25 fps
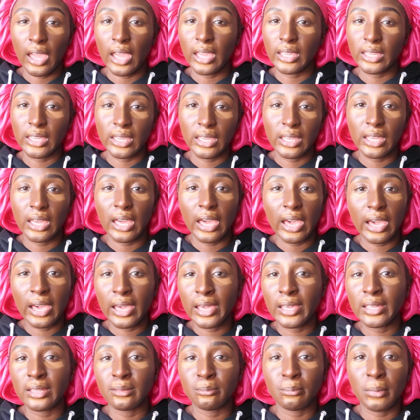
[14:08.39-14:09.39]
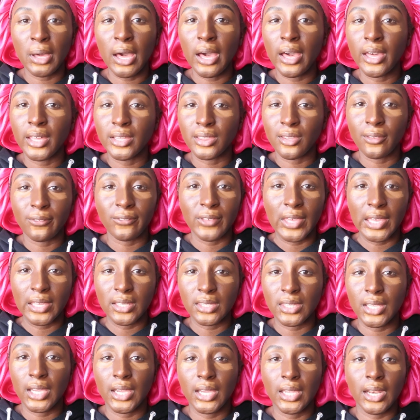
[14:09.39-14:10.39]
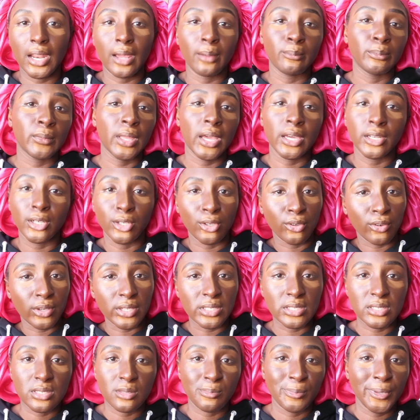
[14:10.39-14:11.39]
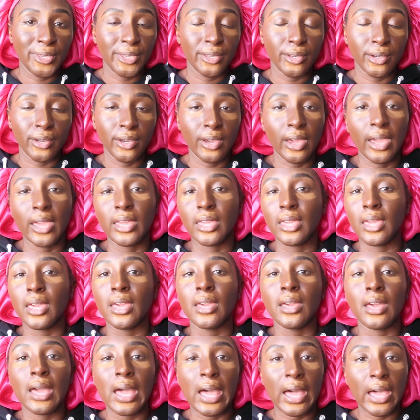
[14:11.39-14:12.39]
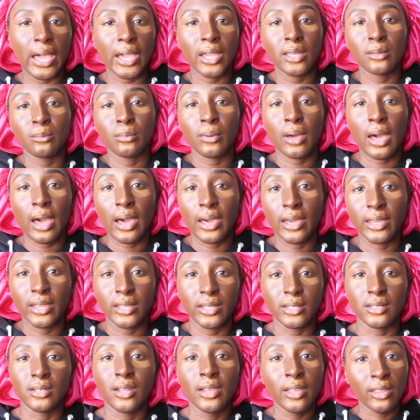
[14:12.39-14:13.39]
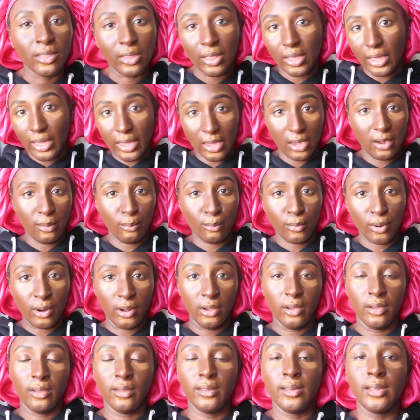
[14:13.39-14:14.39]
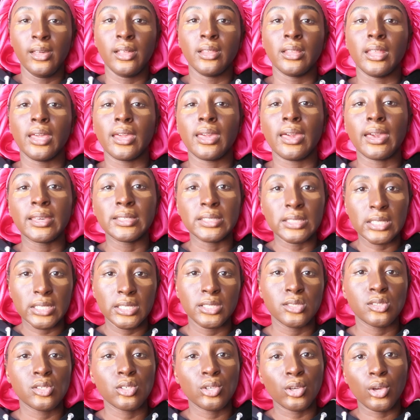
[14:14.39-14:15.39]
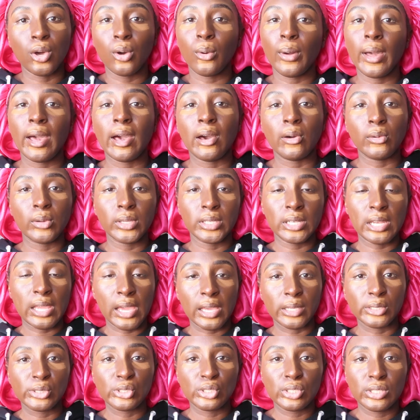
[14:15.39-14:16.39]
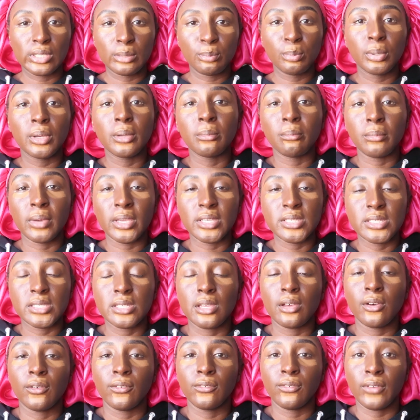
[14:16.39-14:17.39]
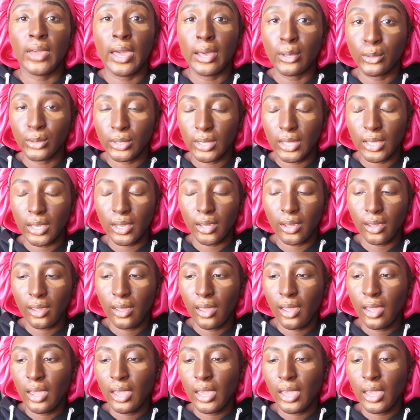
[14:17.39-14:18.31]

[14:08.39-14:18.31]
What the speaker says: I can't hide behind the fact that I'm not a great speaker. I can't hide behind the camera. Like, I need to go out and actually put myself out there.